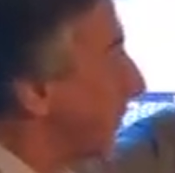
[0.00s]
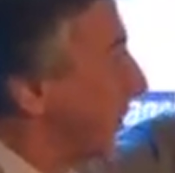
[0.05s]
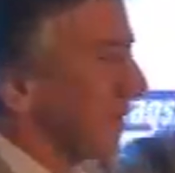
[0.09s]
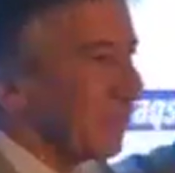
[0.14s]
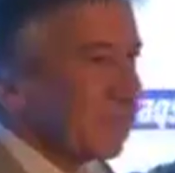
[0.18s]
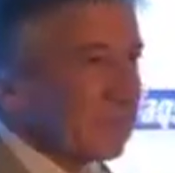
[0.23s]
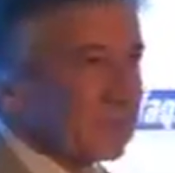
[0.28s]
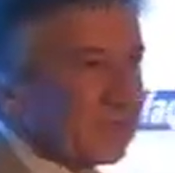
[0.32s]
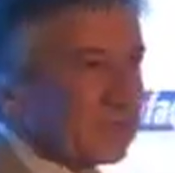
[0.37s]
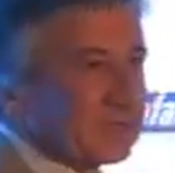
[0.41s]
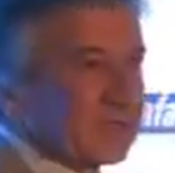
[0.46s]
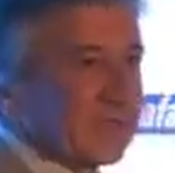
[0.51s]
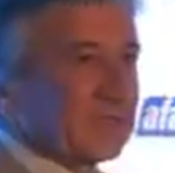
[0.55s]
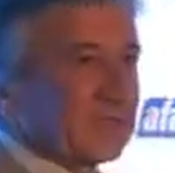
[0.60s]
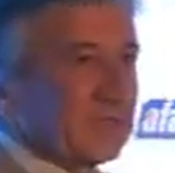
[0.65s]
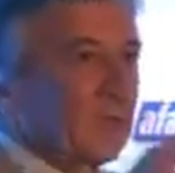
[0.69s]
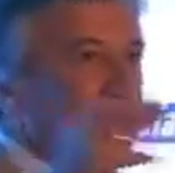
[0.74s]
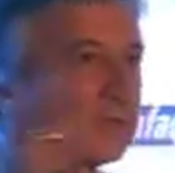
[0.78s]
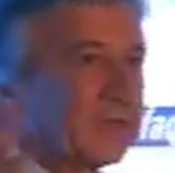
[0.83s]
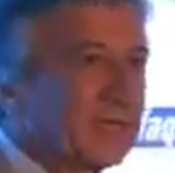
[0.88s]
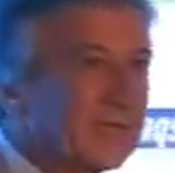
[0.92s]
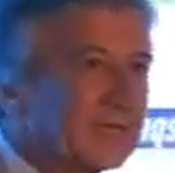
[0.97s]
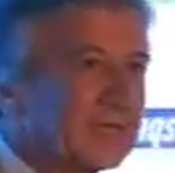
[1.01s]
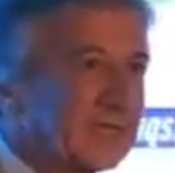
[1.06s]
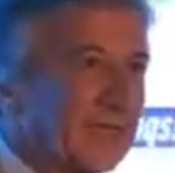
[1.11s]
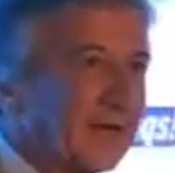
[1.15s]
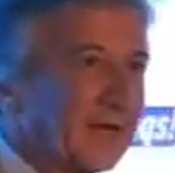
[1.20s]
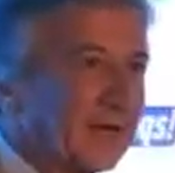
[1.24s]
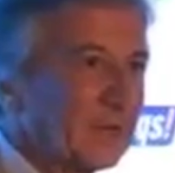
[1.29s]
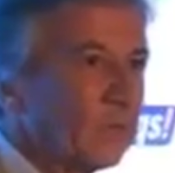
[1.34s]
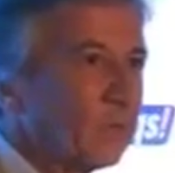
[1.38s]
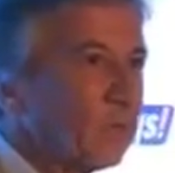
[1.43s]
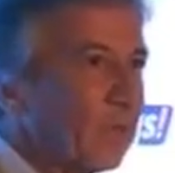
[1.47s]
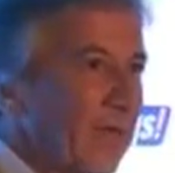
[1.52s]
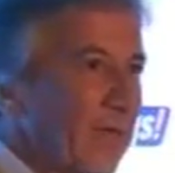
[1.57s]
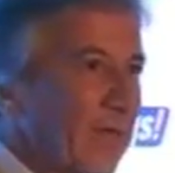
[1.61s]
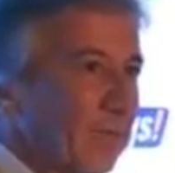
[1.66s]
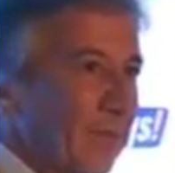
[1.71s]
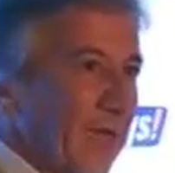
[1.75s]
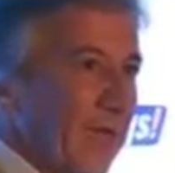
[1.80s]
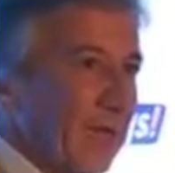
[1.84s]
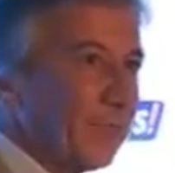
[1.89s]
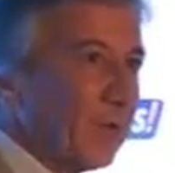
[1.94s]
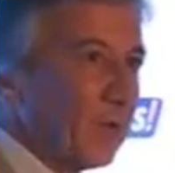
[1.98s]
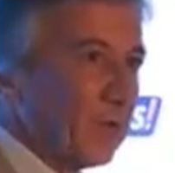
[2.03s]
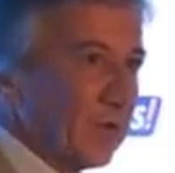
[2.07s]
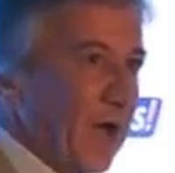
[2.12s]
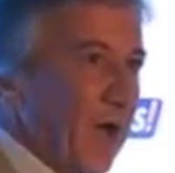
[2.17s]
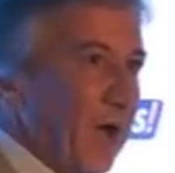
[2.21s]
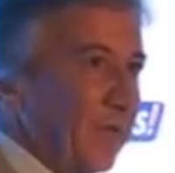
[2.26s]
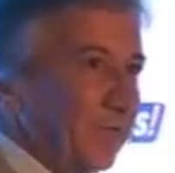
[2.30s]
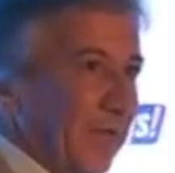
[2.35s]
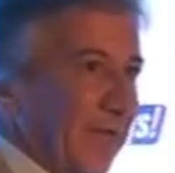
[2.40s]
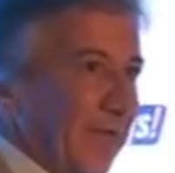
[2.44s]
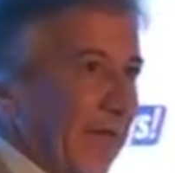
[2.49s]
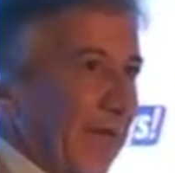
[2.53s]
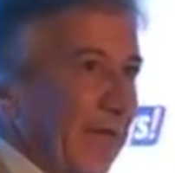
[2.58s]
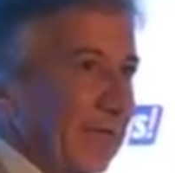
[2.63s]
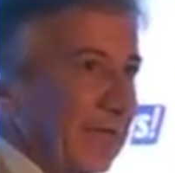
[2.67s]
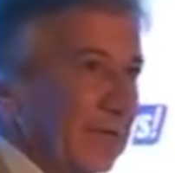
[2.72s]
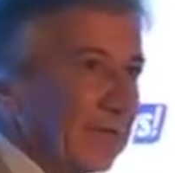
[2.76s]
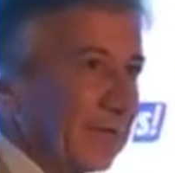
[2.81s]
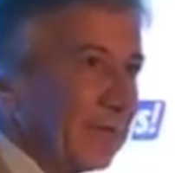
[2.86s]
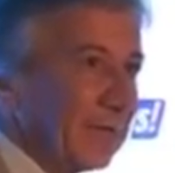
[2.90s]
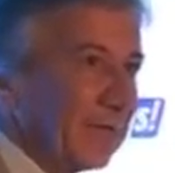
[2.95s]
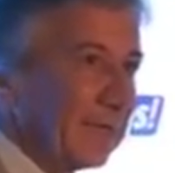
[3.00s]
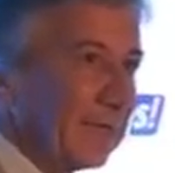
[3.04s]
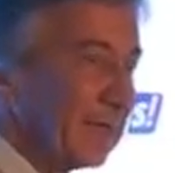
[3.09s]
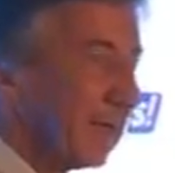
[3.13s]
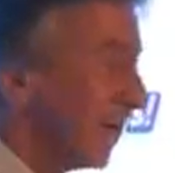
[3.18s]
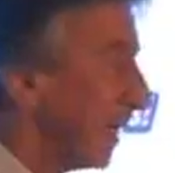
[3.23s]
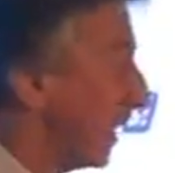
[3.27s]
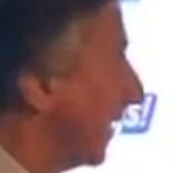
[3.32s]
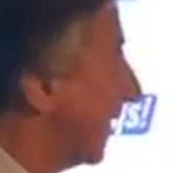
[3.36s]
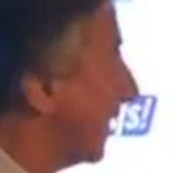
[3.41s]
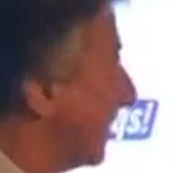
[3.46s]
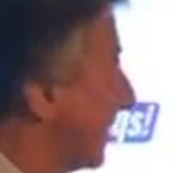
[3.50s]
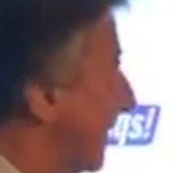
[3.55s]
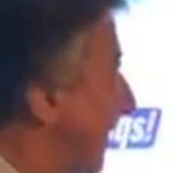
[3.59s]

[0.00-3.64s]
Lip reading: business because this whole thing is getting way, way more complicated than it